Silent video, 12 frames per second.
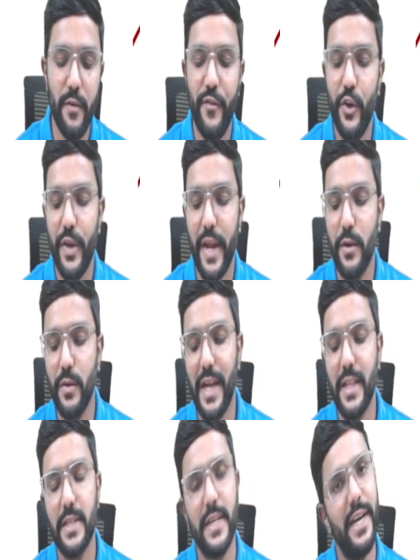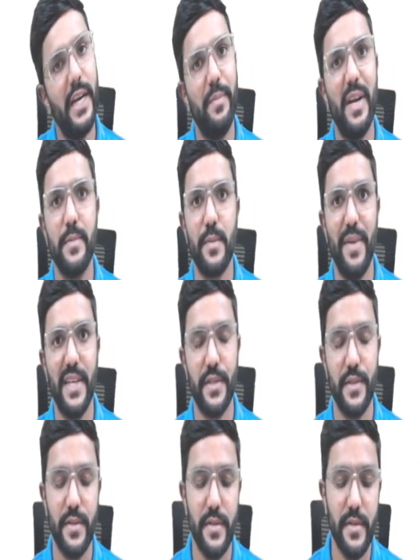if you take to the other side, it becomes
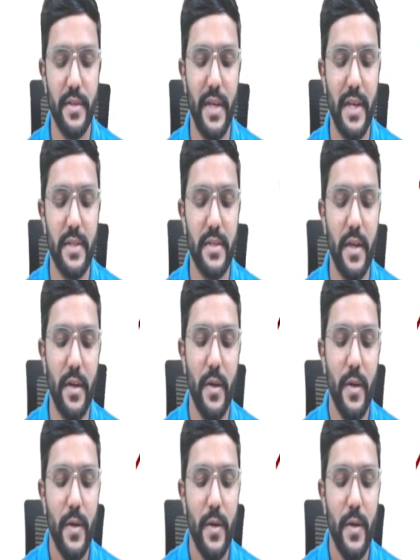plus. Yes, sir.